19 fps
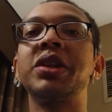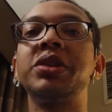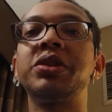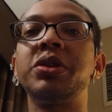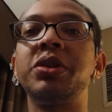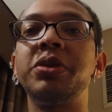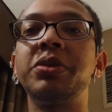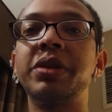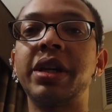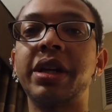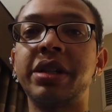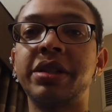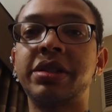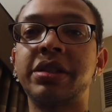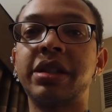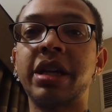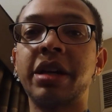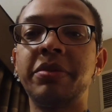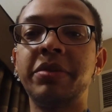So
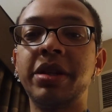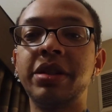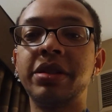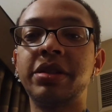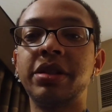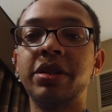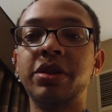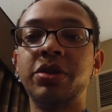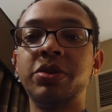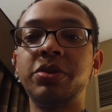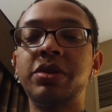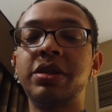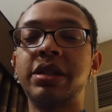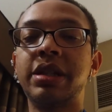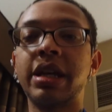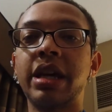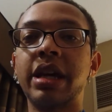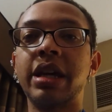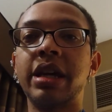yes, that means that you
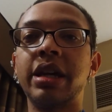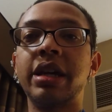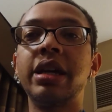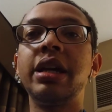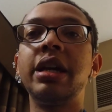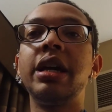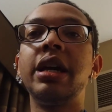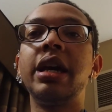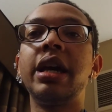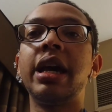stay